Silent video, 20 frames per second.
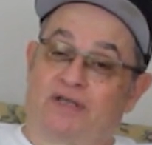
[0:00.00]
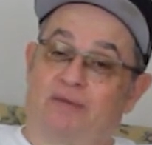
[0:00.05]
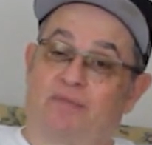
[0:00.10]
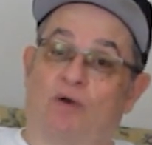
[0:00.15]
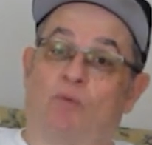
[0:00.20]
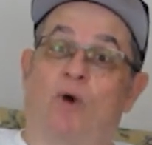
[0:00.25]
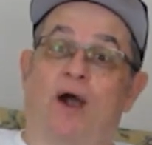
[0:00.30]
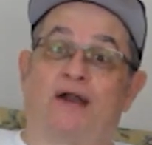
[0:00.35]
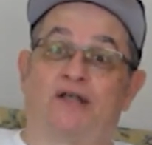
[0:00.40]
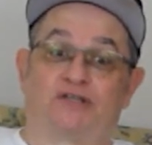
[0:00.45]
with them.
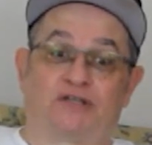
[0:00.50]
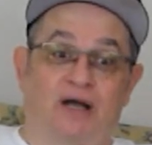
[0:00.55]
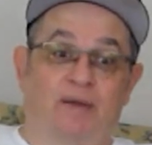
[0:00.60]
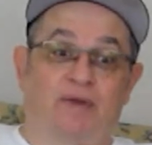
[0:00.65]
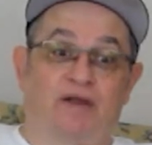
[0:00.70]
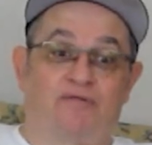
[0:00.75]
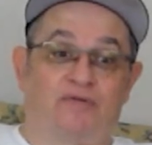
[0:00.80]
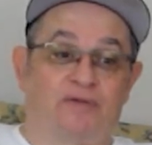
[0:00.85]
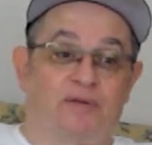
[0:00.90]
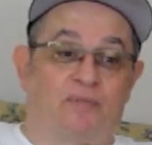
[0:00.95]
And Whitey's
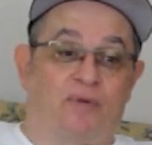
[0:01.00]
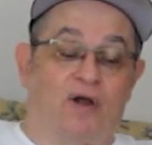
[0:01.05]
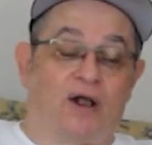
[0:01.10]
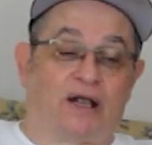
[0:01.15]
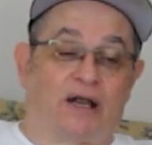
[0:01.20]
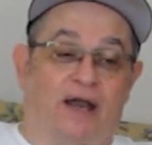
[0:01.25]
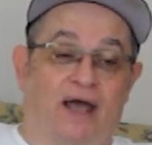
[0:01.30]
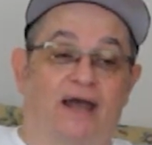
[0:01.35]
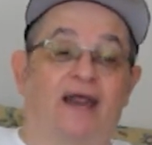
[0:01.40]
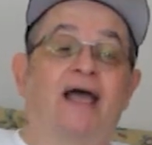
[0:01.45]
coming in from the
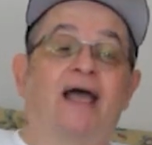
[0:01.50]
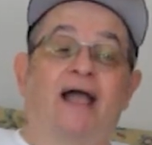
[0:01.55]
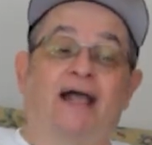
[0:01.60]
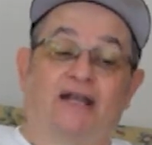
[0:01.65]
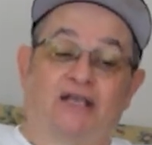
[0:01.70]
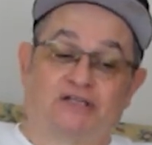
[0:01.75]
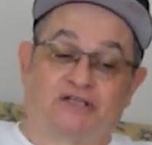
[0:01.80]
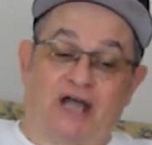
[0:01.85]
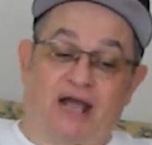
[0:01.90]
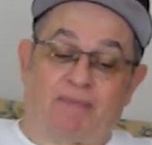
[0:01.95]
parking lot,
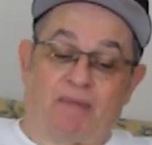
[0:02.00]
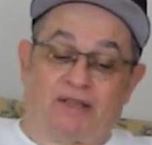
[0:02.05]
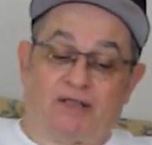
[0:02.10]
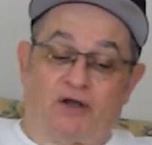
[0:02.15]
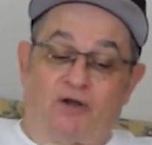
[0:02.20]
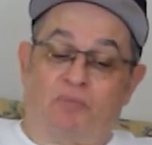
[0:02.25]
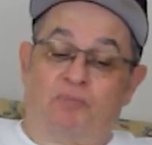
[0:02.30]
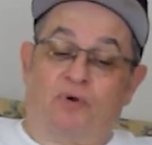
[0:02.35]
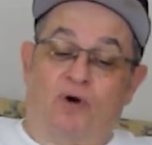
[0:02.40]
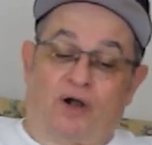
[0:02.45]
and he signed my
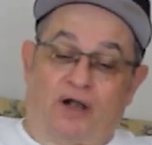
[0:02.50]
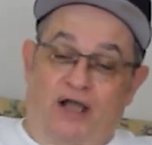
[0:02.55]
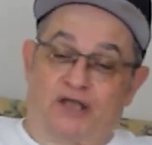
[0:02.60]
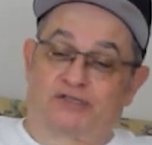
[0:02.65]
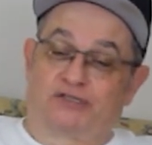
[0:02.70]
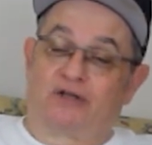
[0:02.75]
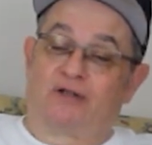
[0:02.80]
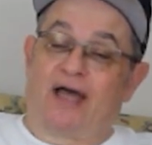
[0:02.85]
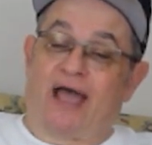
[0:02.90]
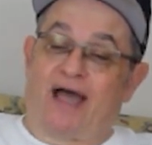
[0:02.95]
little book. I
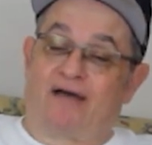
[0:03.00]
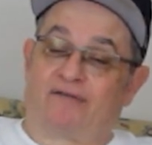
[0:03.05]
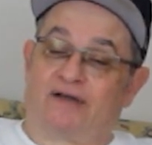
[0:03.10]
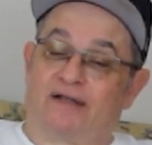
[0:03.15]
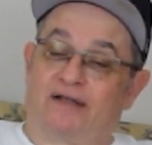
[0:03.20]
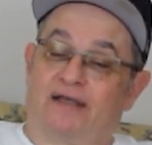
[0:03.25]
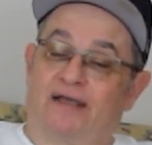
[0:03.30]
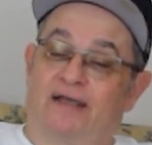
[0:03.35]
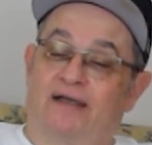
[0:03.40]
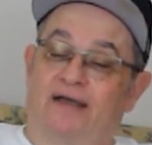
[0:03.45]
still have
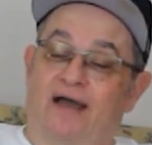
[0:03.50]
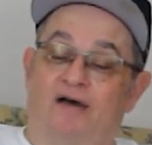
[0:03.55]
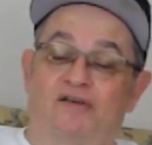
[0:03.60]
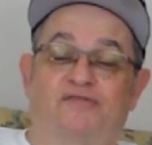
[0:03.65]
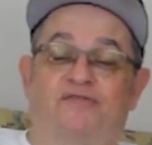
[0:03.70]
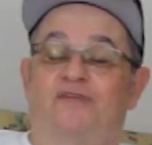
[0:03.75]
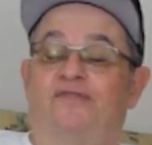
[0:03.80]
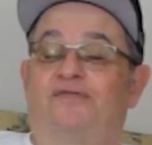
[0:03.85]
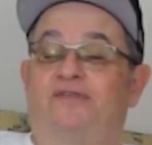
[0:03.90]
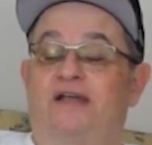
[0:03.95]
it. I
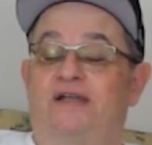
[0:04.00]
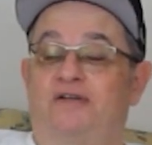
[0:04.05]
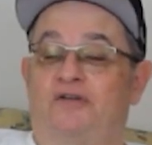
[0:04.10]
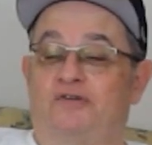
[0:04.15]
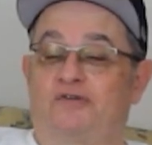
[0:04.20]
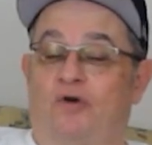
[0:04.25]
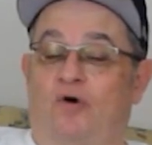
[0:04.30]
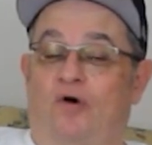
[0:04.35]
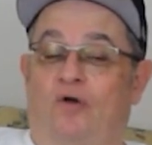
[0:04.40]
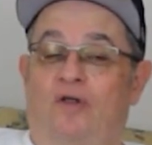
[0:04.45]
was 15
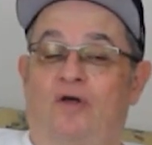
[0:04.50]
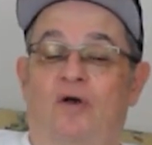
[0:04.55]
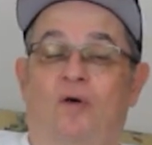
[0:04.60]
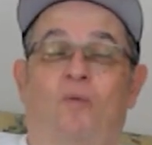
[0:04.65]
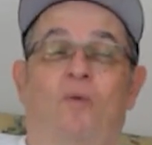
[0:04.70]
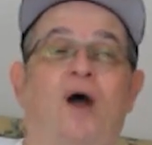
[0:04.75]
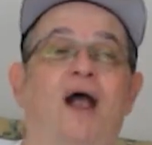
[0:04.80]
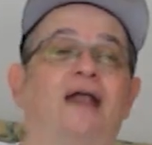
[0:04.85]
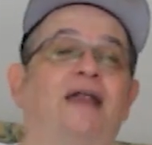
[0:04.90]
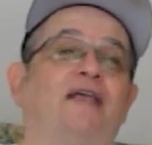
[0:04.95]
years old.
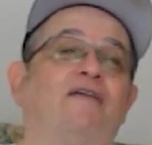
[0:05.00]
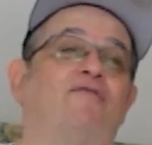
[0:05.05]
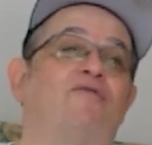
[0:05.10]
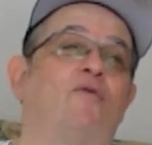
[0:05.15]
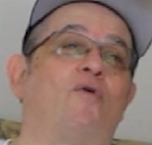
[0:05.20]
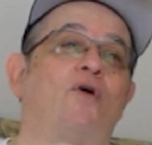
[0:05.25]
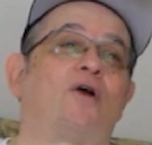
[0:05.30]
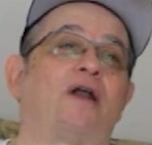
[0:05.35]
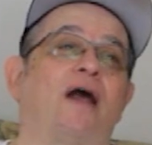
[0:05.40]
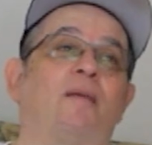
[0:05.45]
Whitey
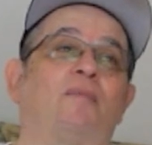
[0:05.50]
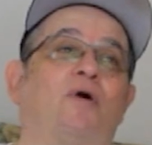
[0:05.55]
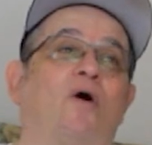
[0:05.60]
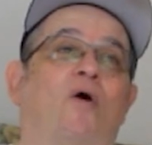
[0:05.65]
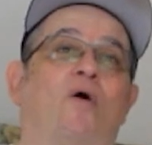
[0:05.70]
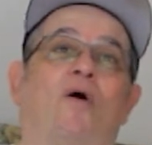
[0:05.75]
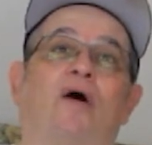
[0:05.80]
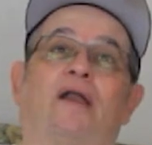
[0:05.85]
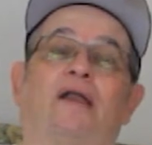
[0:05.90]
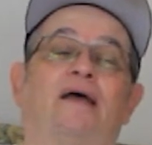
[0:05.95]
Ford, I'm
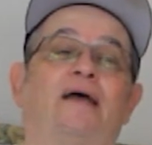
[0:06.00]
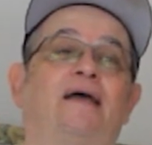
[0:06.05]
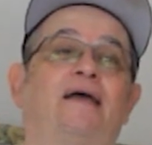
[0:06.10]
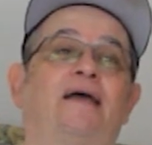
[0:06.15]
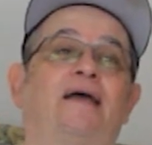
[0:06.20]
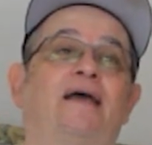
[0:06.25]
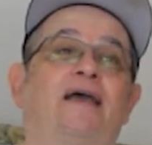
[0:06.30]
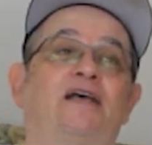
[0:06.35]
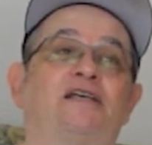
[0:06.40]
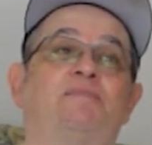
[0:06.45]
going.
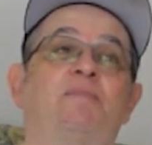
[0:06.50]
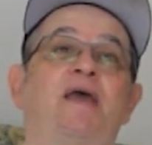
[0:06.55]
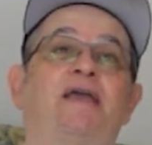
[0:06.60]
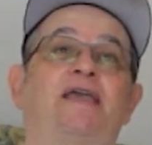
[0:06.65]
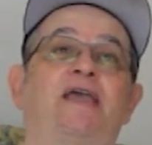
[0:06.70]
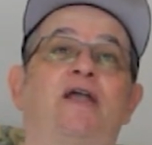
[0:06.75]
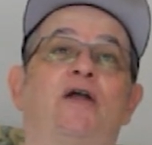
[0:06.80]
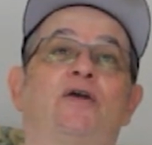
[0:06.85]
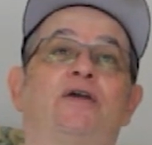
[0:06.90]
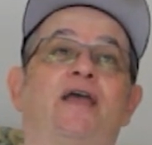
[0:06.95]
Is
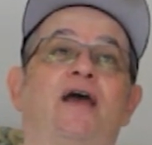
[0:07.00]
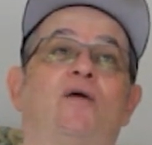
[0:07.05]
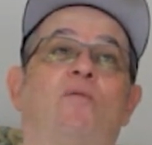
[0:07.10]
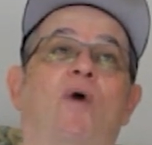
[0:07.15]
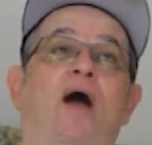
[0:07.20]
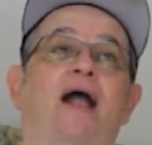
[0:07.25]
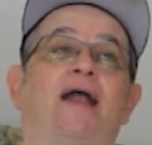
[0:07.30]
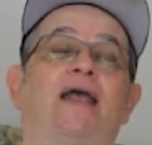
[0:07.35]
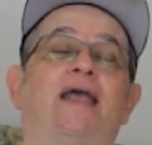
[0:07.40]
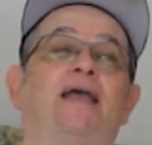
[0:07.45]
Mickey here yet,
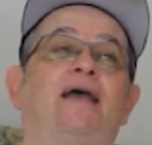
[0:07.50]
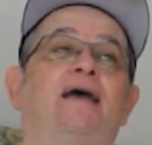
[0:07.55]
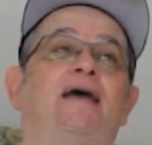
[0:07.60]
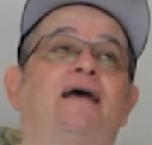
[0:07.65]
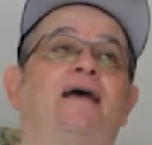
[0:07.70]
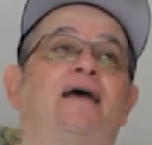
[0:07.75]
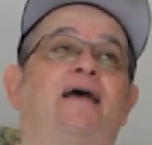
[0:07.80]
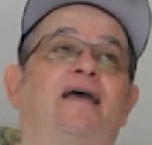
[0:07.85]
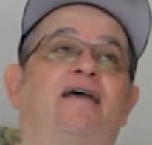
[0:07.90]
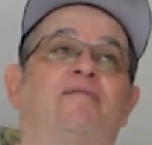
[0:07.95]
Whitey?
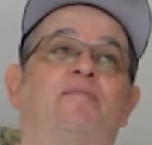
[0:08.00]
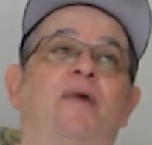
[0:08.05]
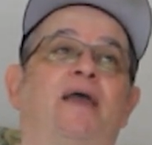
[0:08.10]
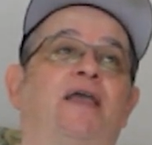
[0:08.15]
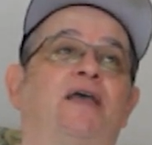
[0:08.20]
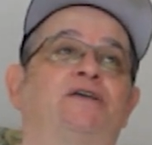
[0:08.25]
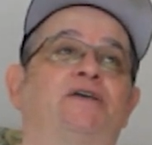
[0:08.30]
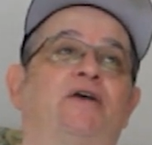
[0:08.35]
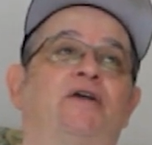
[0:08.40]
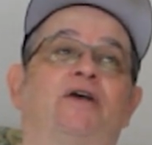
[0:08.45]
If
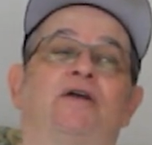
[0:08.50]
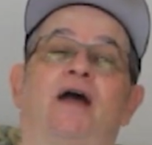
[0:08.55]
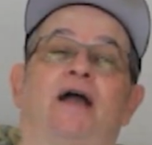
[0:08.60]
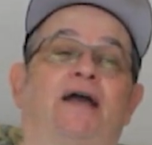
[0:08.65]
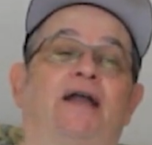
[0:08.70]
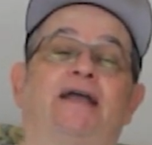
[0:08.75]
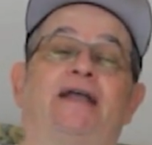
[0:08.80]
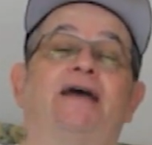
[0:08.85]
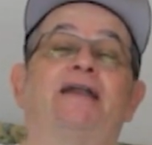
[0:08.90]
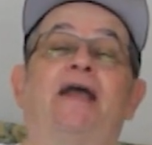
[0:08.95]
Mickey's here, you're not
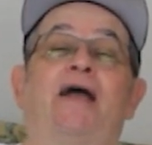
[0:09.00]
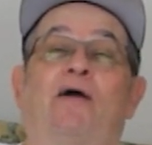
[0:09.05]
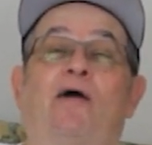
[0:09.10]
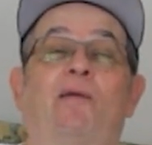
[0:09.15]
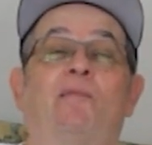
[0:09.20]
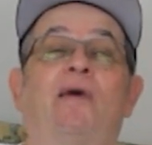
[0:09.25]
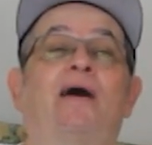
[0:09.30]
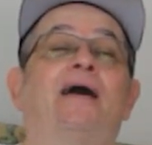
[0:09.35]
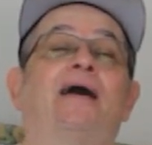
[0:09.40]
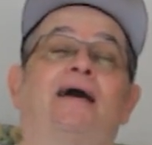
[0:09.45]
going to get near
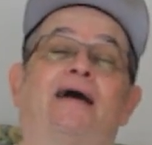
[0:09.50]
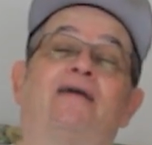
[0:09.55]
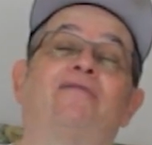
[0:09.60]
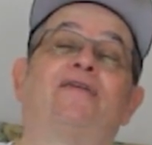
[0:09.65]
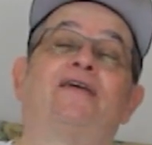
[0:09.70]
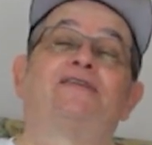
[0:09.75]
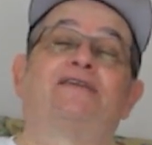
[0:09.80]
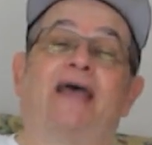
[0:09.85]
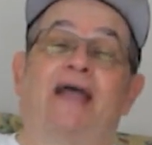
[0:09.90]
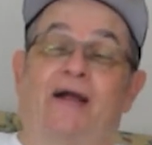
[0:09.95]
him.
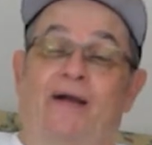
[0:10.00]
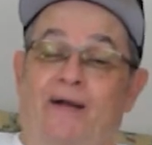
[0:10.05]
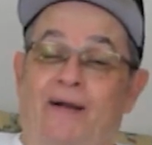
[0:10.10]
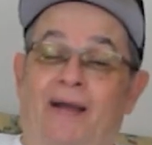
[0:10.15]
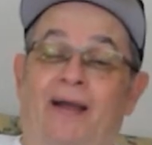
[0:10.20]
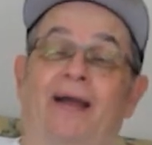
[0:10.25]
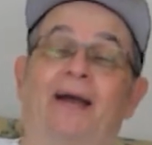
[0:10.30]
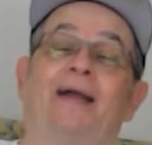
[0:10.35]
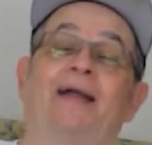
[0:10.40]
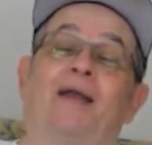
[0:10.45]
If he's
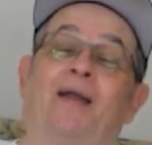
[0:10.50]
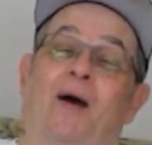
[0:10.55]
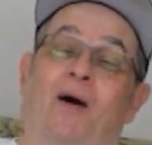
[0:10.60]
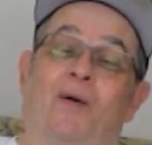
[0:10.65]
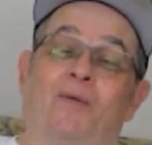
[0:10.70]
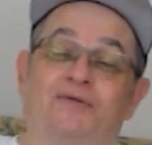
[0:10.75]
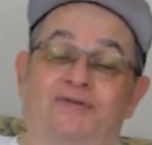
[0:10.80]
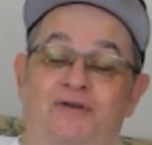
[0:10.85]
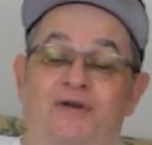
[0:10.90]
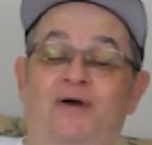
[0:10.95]
here, you
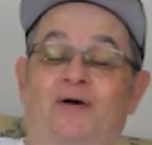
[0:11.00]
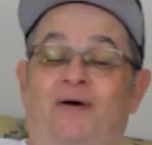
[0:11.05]
know.